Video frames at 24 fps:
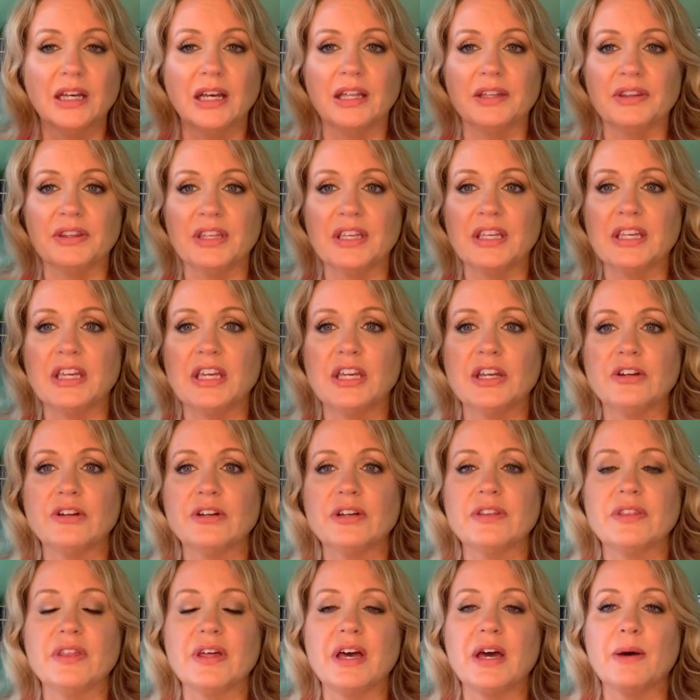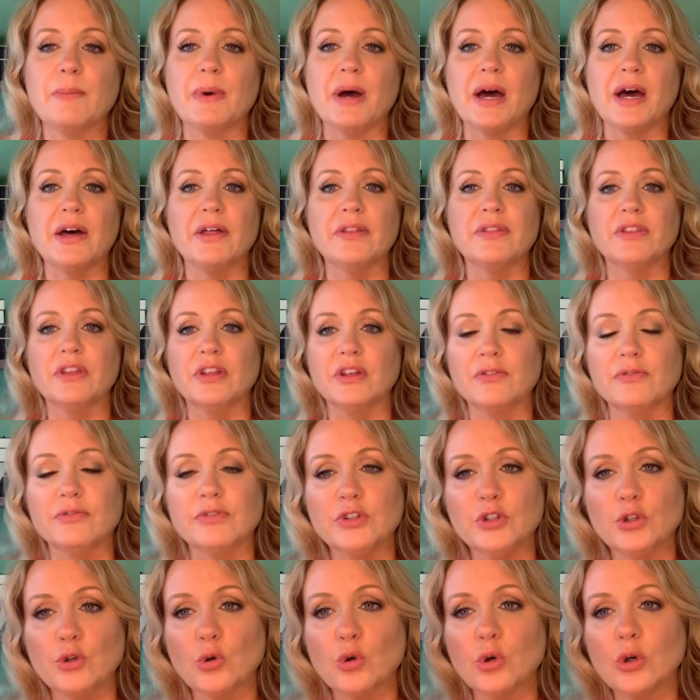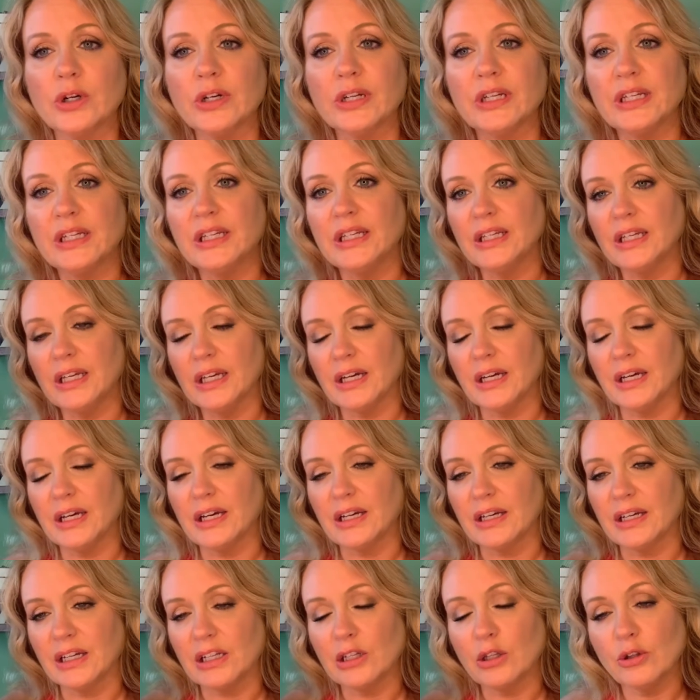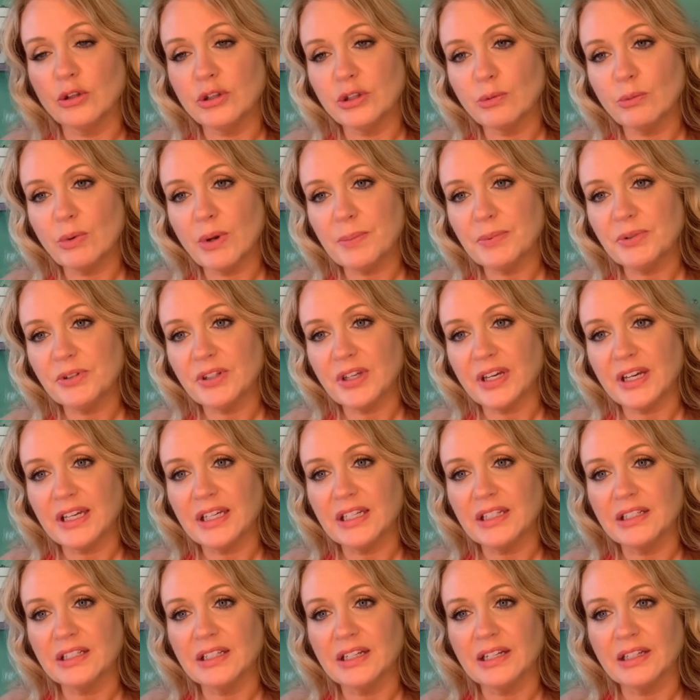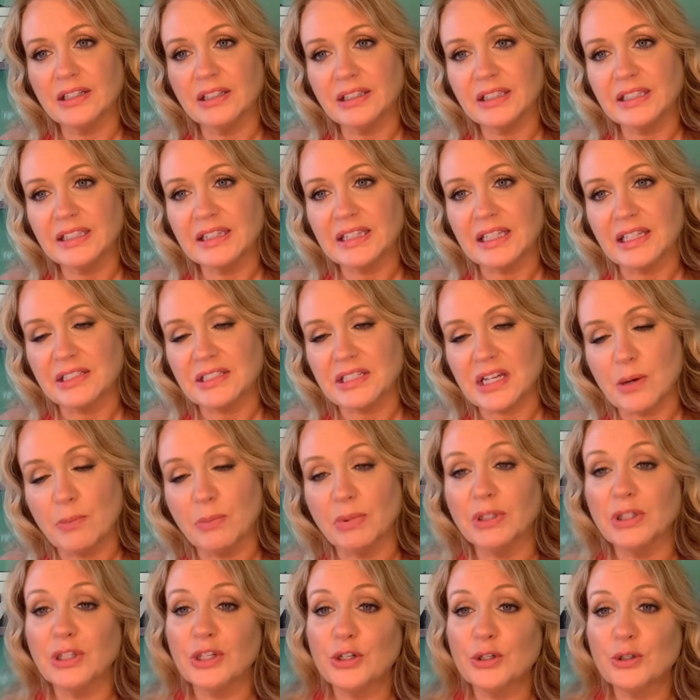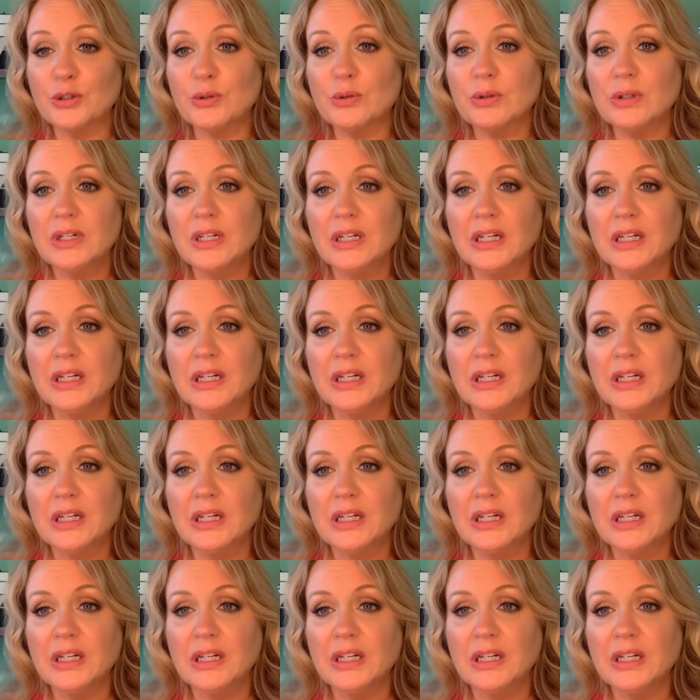They carry them on the Vuori clothing website. I'll link that down below.